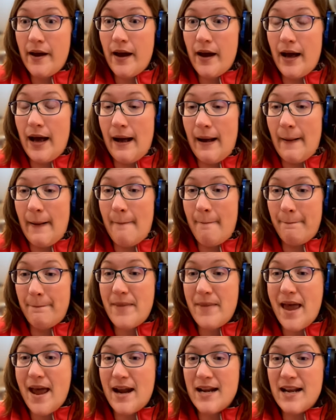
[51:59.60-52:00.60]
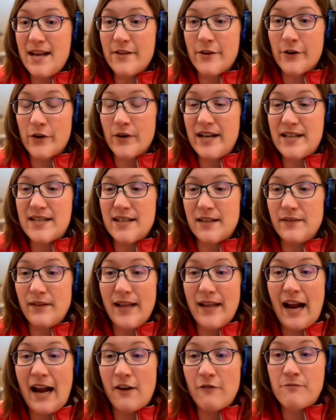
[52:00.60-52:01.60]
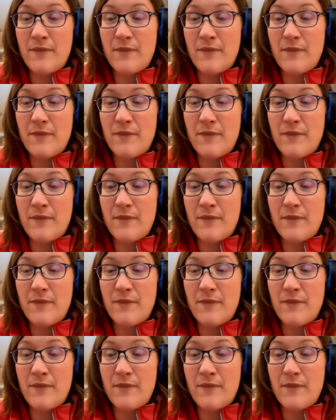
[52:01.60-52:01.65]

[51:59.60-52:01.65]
And either it's a lack of